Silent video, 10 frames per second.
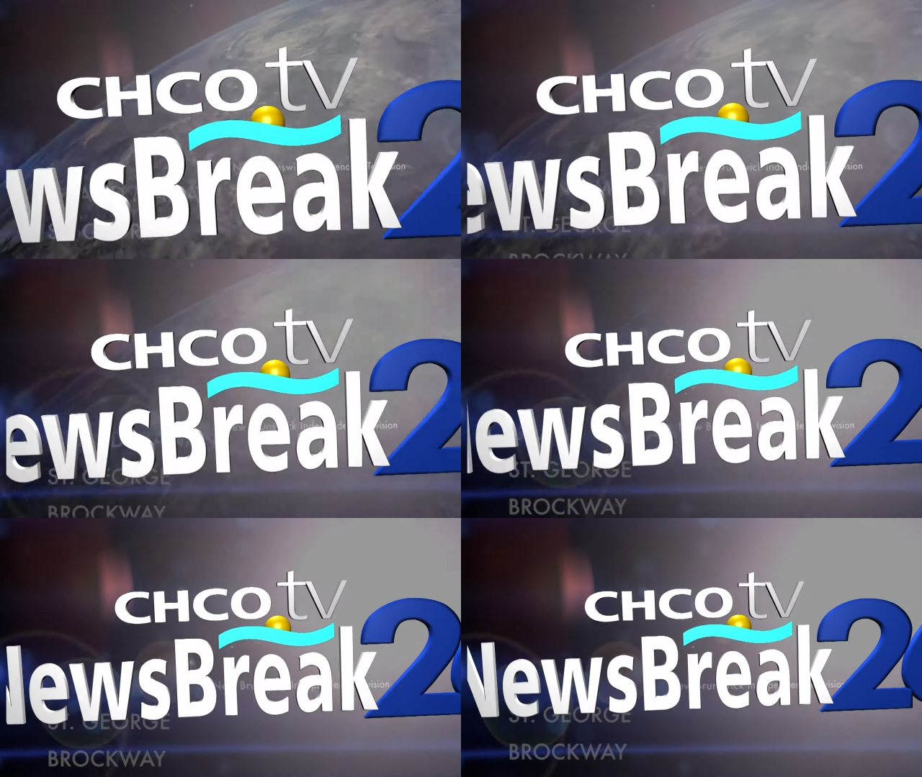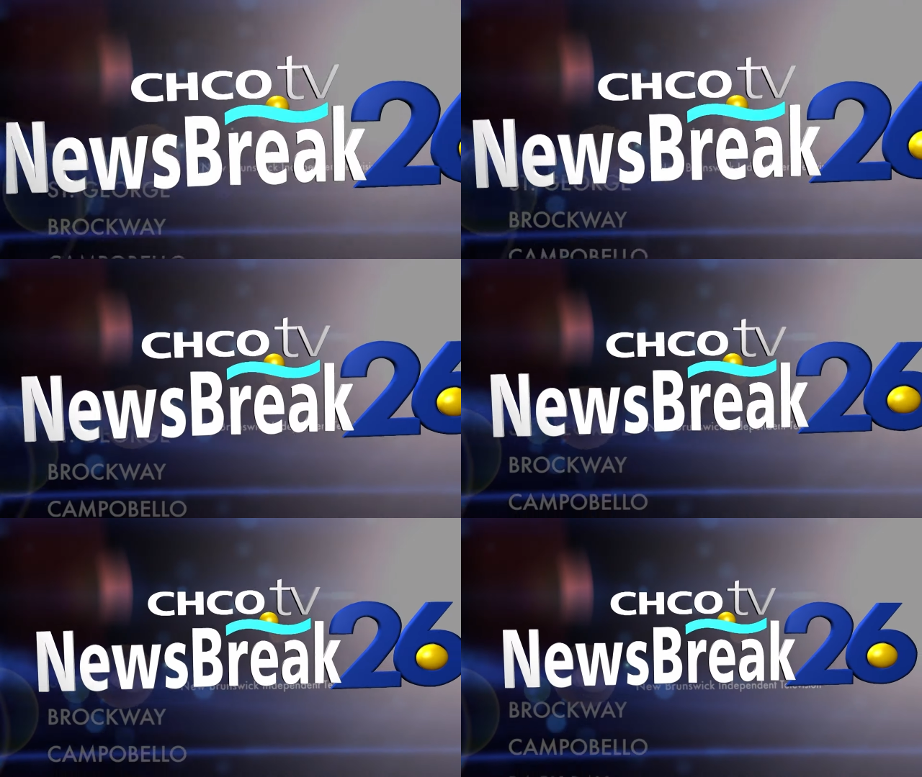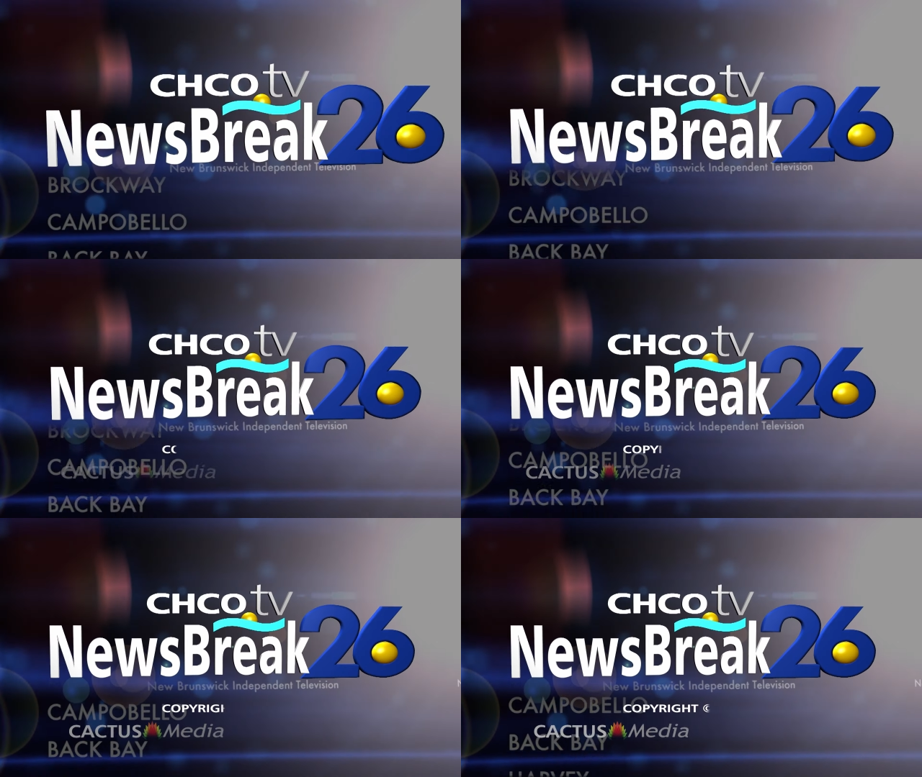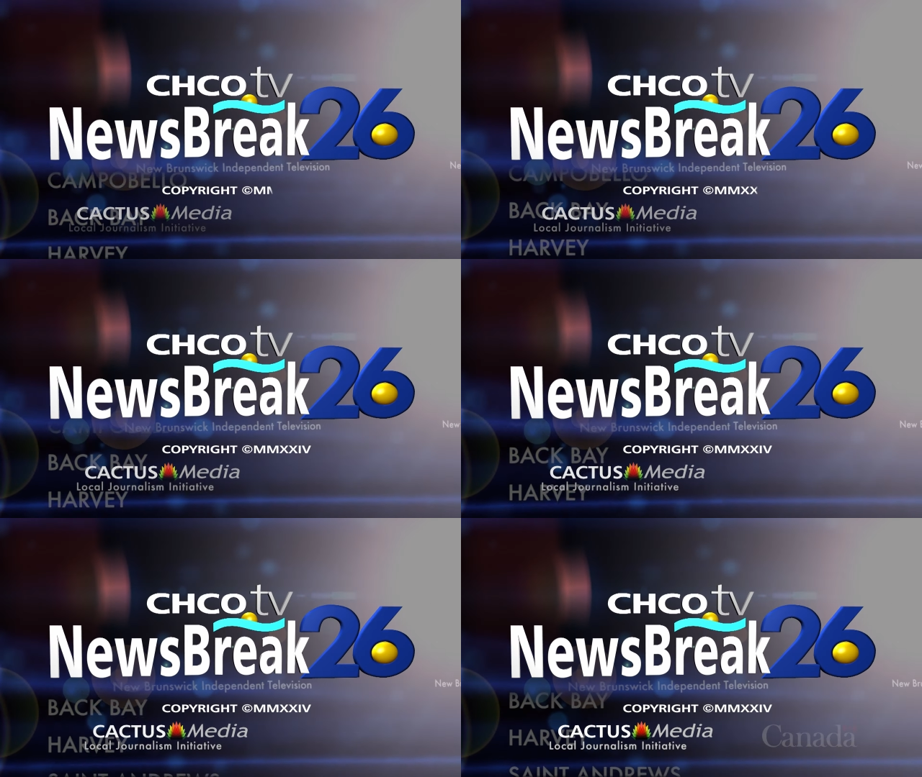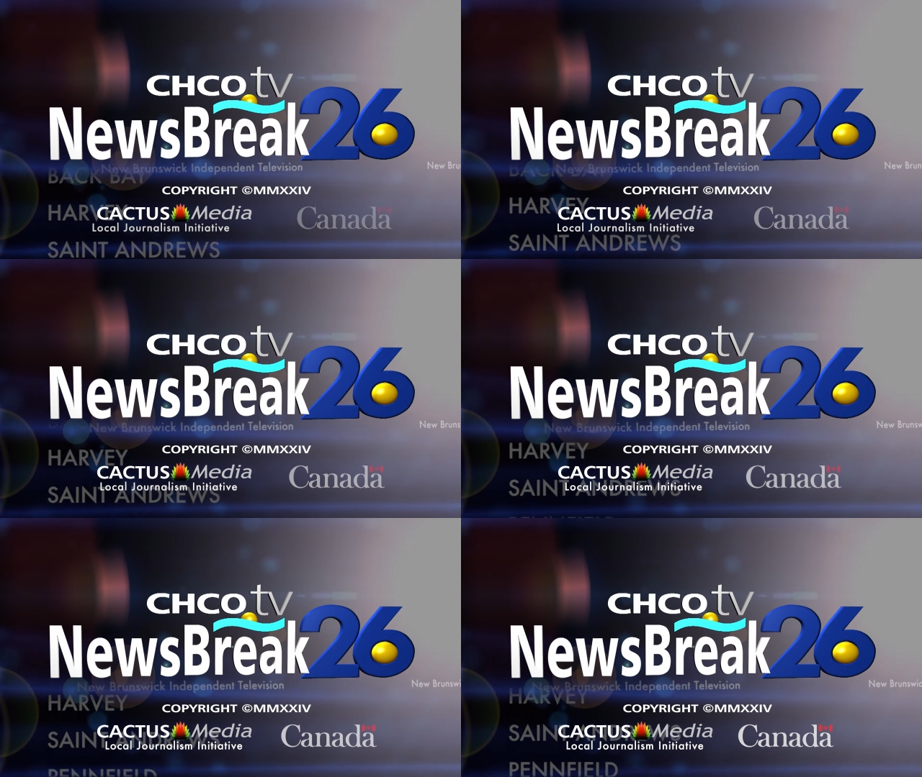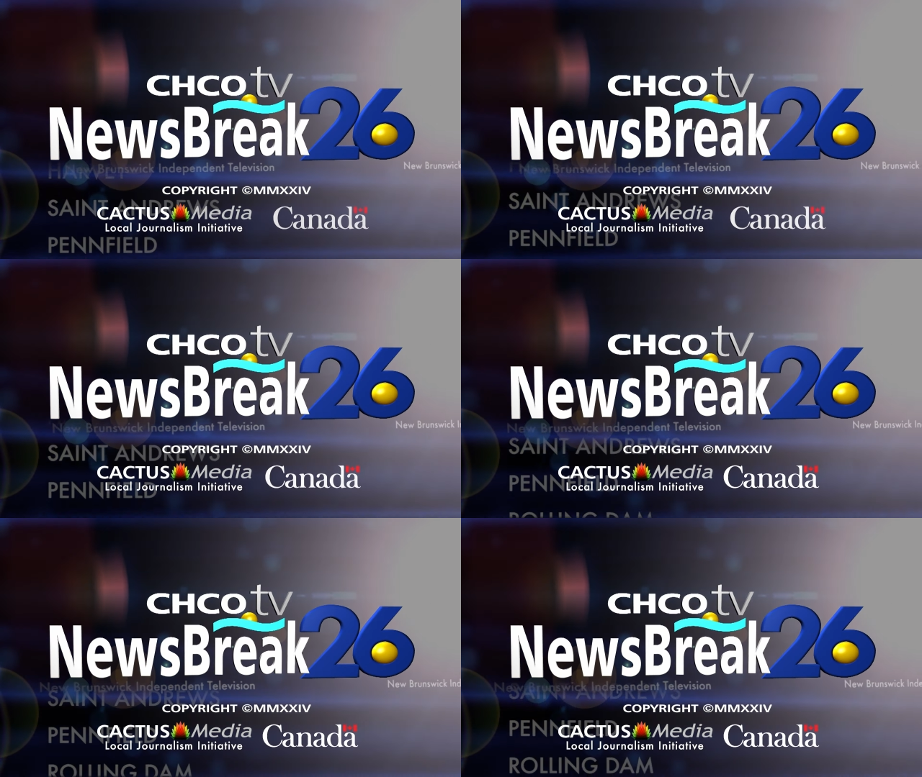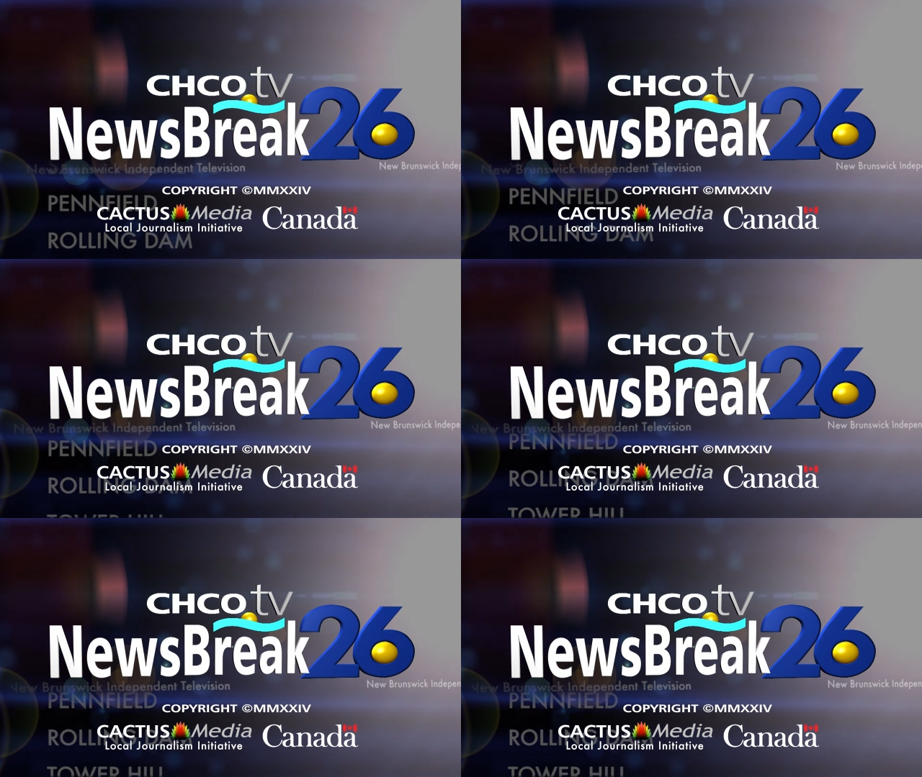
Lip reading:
(no speaker visible)